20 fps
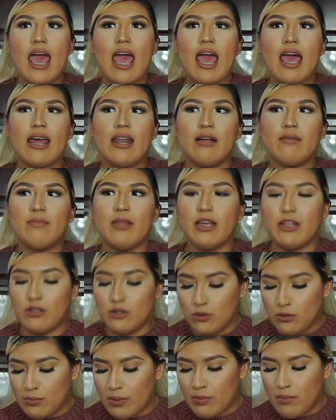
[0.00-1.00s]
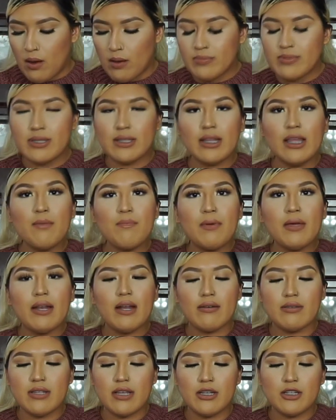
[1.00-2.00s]
And I'm like, dude, my mom's sleeping.
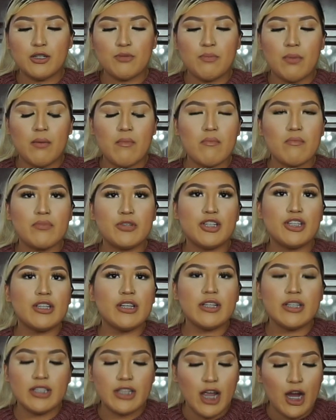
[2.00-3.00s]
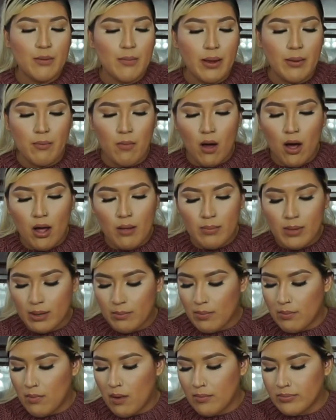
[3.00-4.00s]
I was like, mom, she's going to scare my mom.
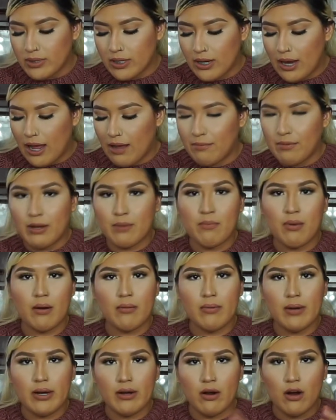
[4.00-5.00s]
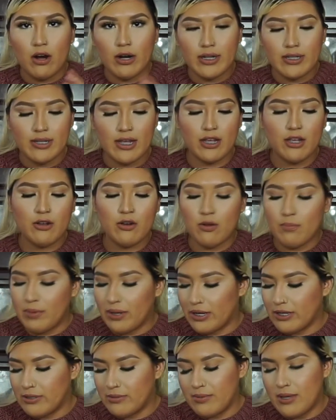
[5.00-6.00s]
Like, my mom's going to have like probably like a heart attack, you know,
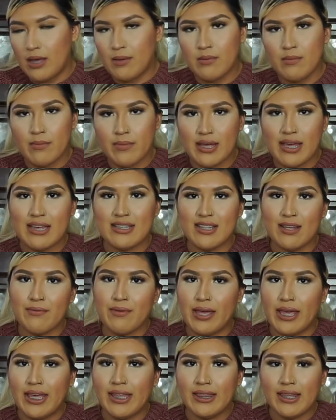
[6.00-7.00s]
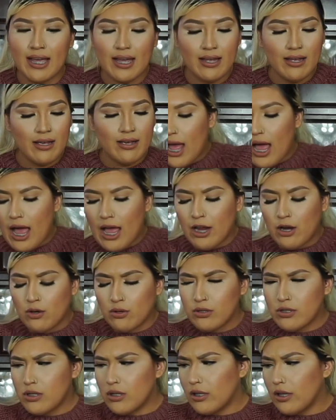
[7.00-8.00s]
because ya está viejita. I
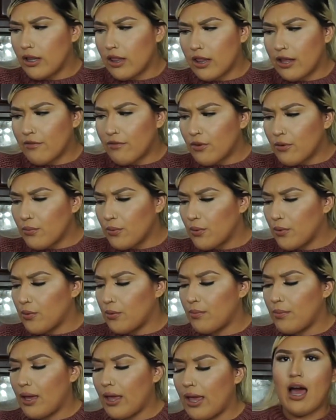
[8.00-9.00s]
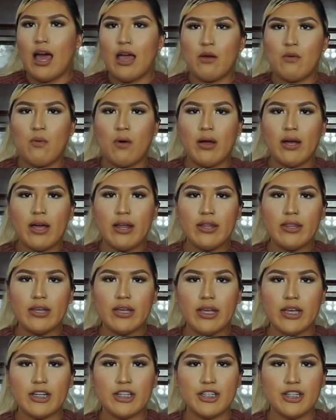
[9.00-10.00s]
go to the living room. I walk out of
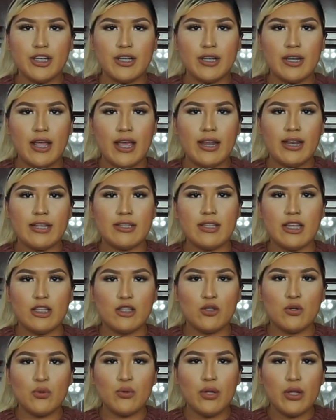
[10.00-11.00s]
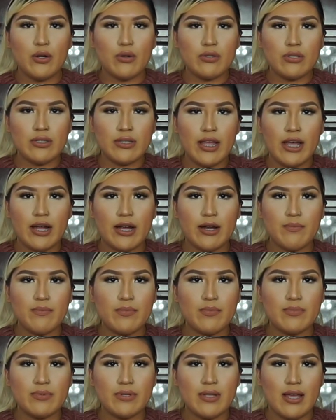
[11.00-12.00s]
the kitchen, and it's like 2 little
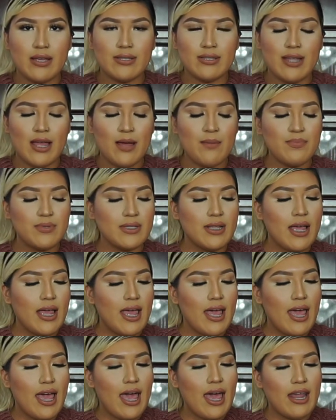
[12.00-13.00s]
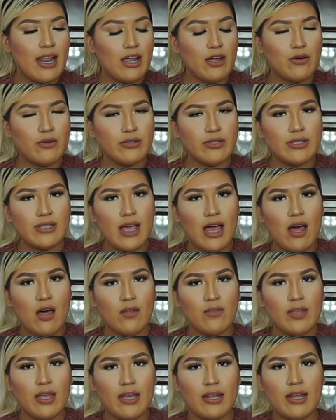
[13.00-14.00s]
steps. And I go
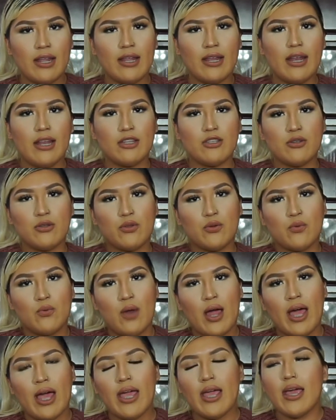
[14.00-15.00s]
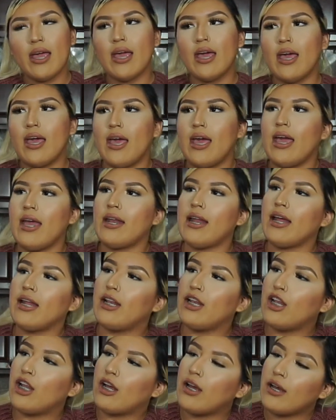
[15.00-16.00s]
down and then to the right. And I
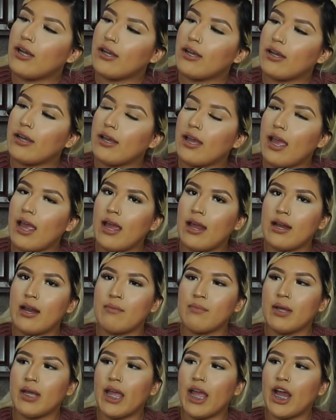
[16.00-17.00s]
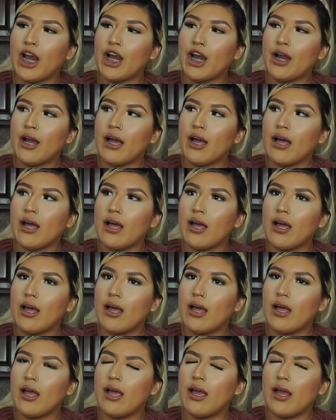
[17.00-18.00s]
look, and I'm like, Erica.
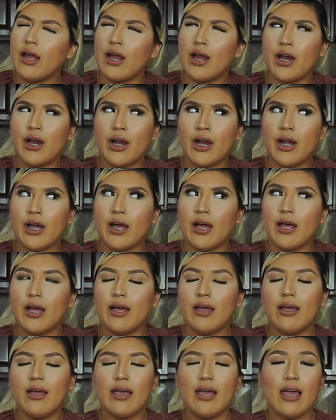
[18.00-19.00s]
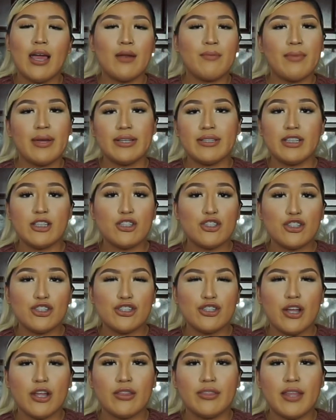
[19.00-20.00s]
And my
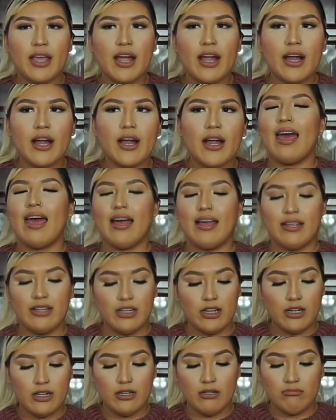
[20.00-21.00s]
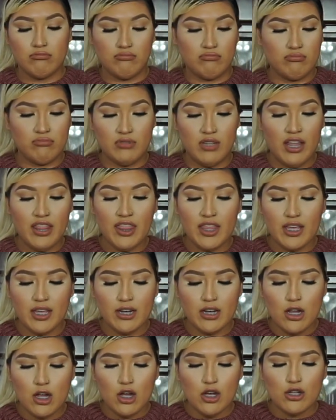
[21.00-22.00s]
sister's not there, and
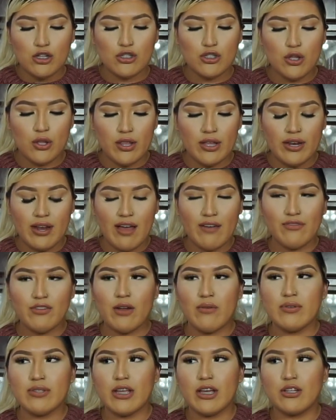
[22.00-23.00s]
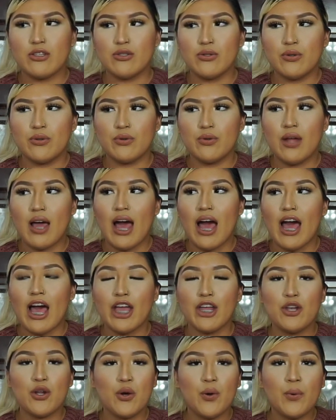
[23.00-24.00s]
nothing. So then after, I was like, dude,
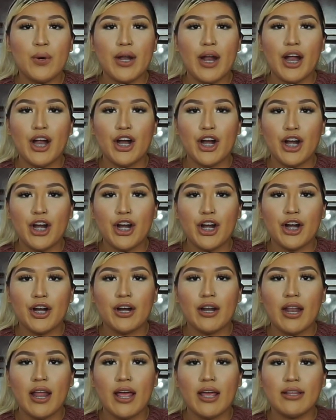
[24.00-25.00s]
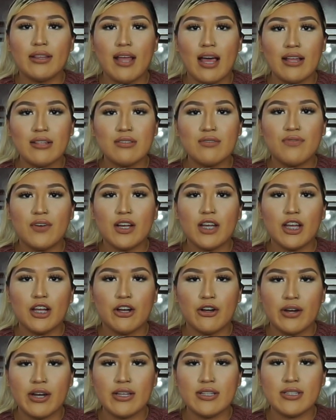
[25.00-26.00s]
I know what I heard. Like, that's fucking
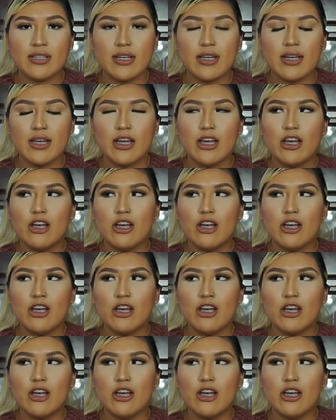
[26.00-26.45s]
crazy.